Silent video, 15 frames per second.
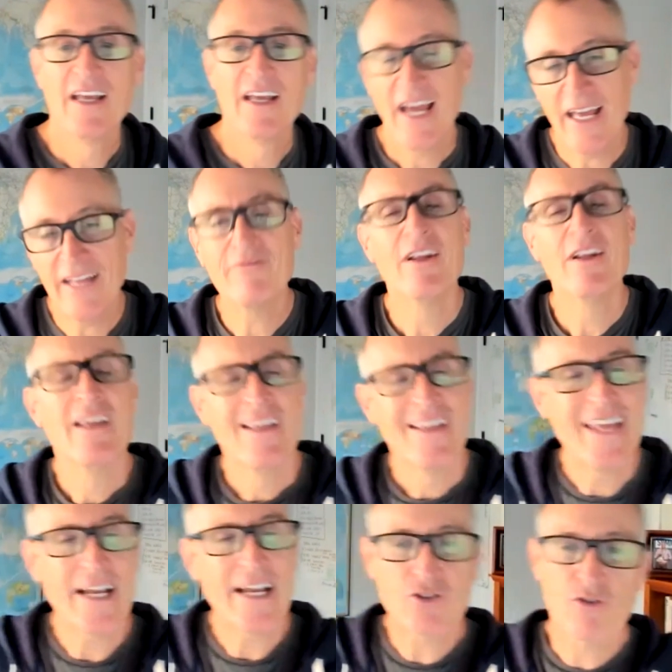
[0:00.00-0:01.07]
And
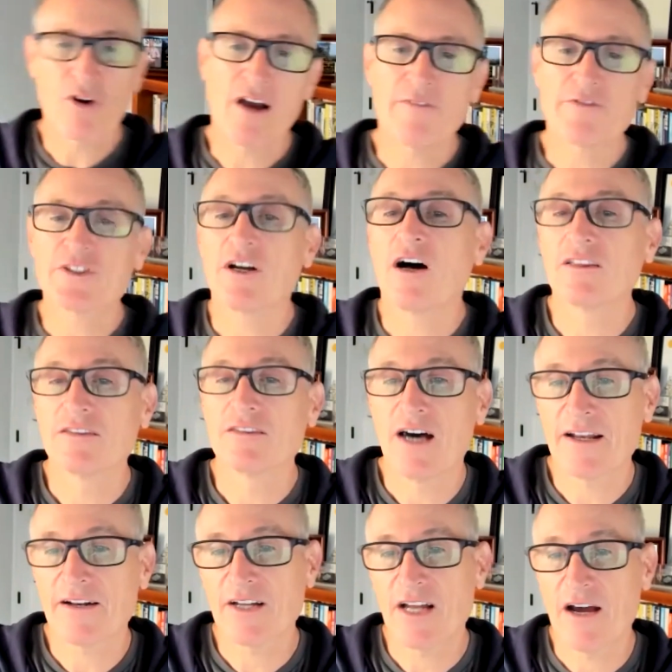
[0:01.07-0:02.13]
that drives a lot
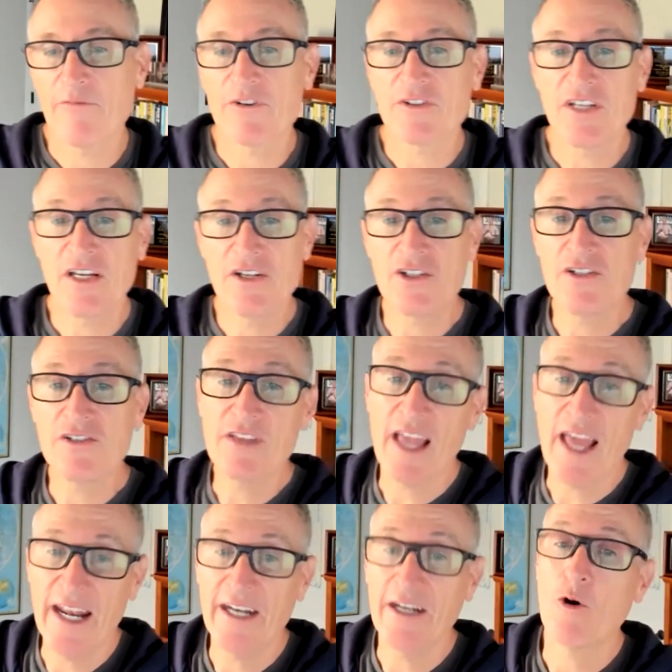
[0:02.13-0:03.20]
of conversations
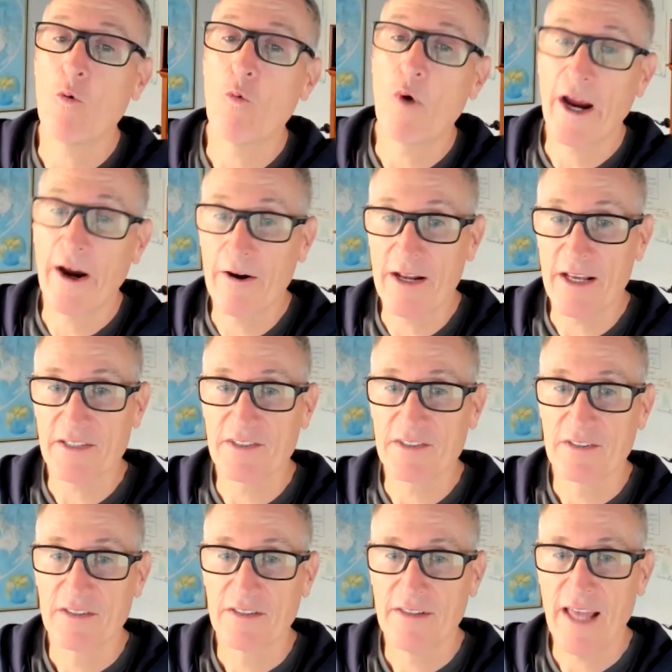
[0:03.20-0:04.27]
and an
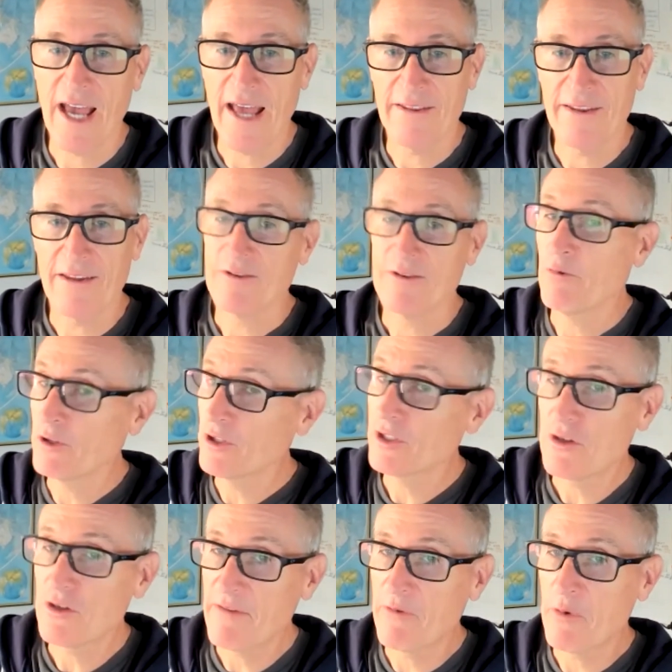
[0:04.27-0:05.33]
awareness that you really
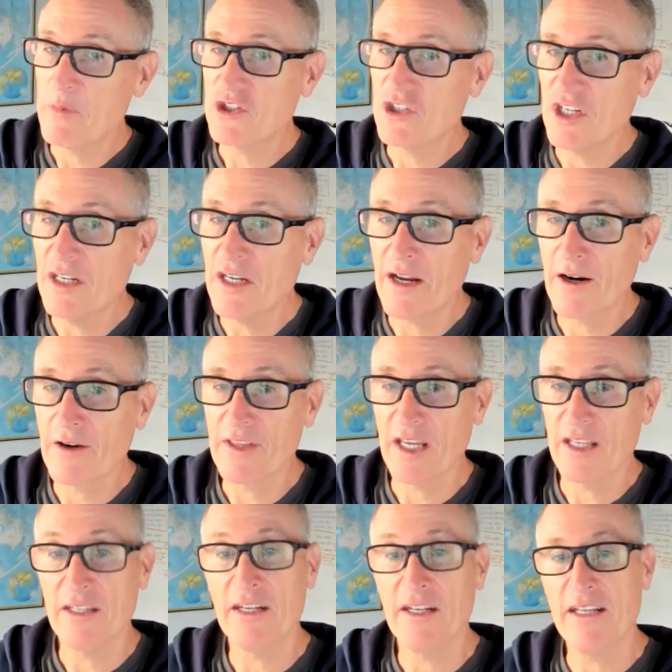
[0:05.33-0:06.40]
do have a machine here
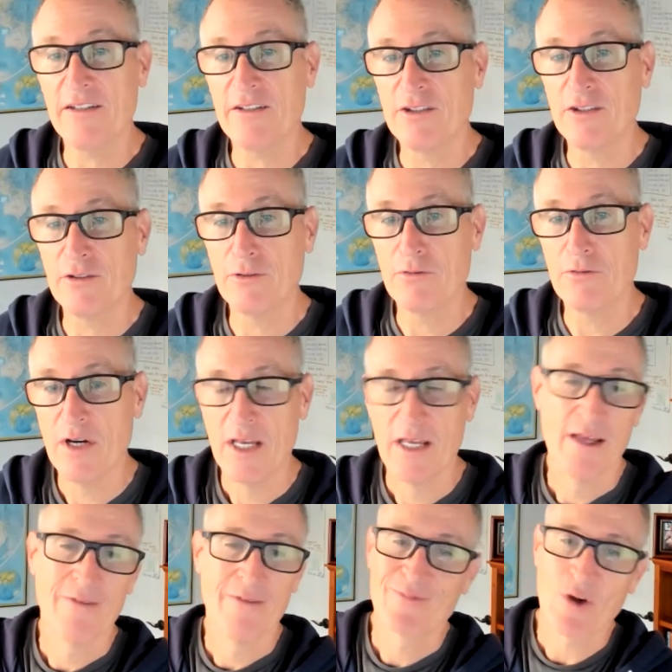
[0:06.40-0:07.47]
that you need to
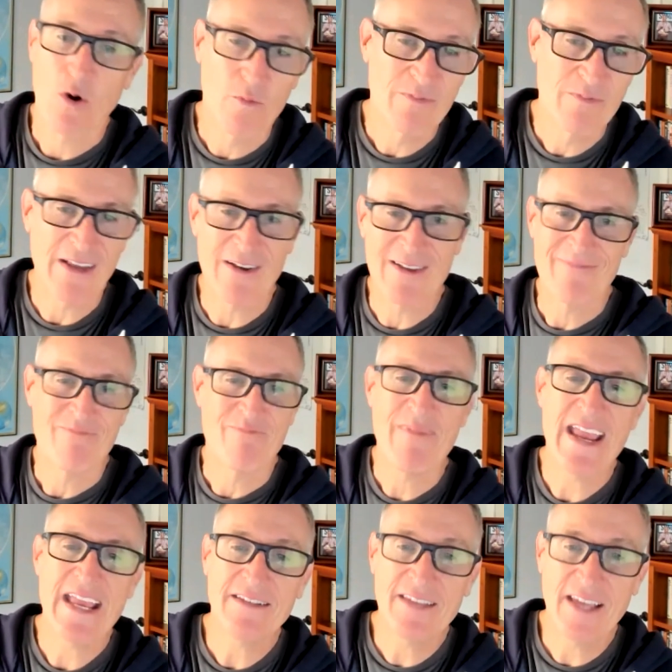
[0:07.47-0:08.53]

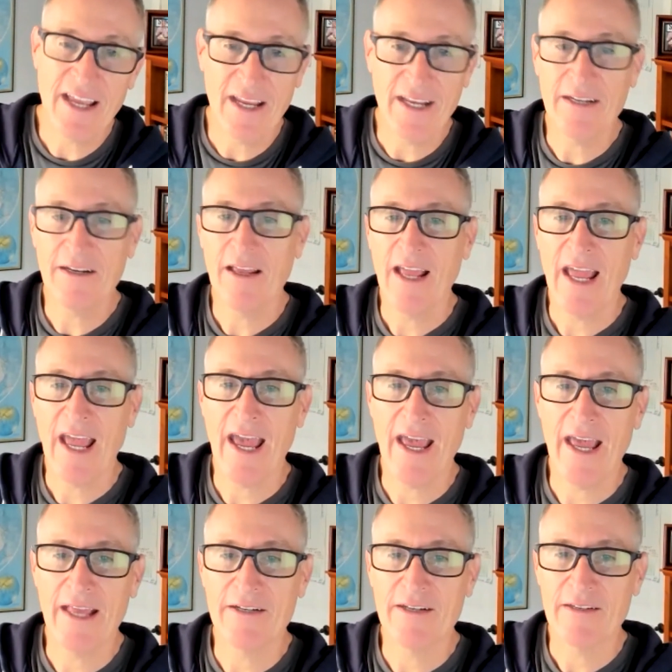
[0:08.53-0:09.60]
maintain
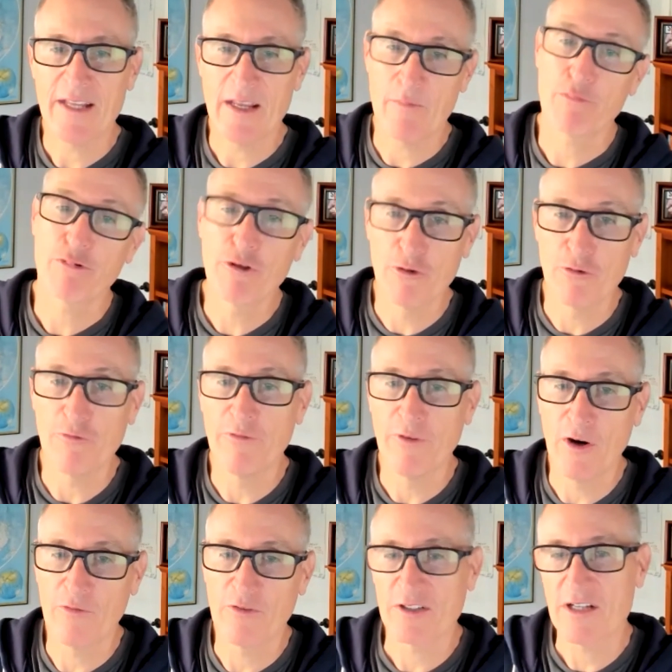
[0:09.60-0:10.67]
and improve
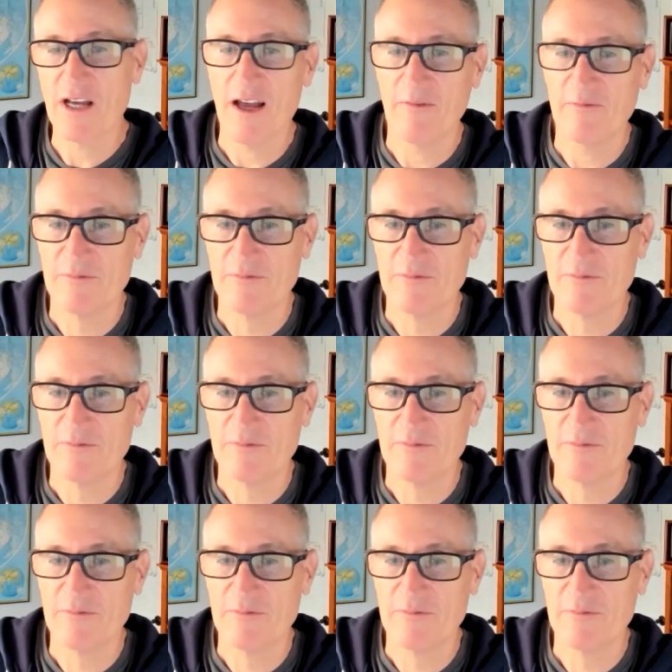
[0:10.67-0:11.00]
over time.